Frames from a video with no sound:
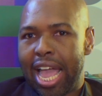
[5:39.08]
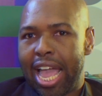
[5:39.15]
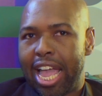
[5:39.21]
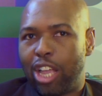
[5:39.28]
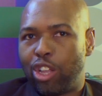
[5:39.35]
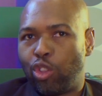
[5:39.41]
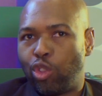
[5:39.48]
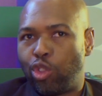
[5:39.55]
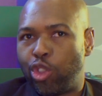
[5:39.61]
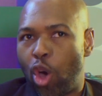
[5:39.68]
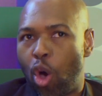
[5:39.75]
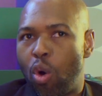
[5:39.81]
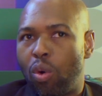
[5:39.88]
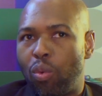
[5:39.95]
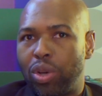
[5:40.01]

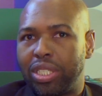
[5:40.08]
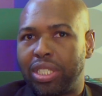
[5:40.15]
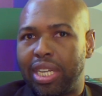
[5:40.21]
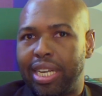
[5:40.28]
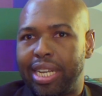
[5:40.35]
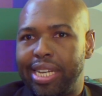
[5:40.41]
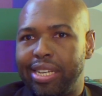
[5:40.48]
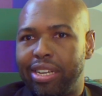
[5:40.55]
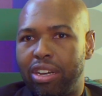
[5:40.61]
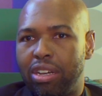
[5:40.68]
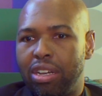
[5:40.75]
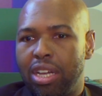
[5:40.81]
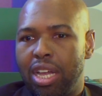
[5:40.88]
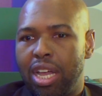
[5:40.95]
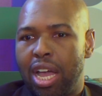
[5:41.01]
although I was a
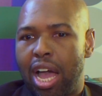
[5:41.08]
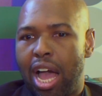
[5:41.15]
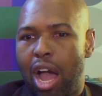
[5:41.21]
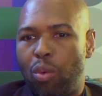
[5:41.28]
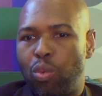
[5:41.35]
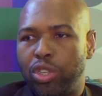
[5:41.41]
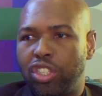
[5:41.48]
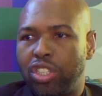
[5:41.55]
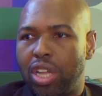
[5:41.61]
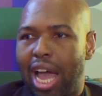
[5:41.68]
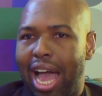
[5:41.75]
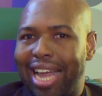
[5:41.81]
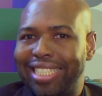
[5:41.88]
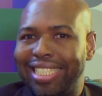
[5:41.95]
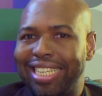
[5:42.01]
leader,
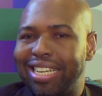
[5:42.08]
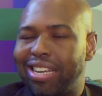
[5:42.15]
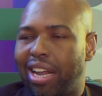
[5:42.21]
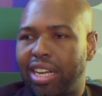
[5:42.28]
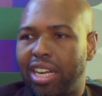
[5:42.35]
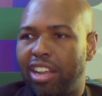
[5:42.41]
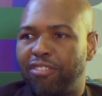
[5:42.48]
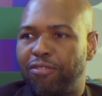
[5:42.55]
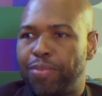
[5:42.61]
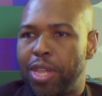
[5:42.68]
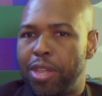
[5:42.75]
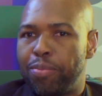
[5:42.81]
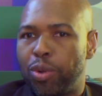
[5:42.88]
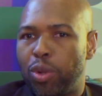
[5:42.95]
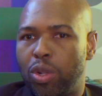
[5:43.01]
I did not love
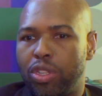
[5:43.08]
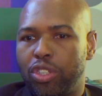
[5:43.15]
people.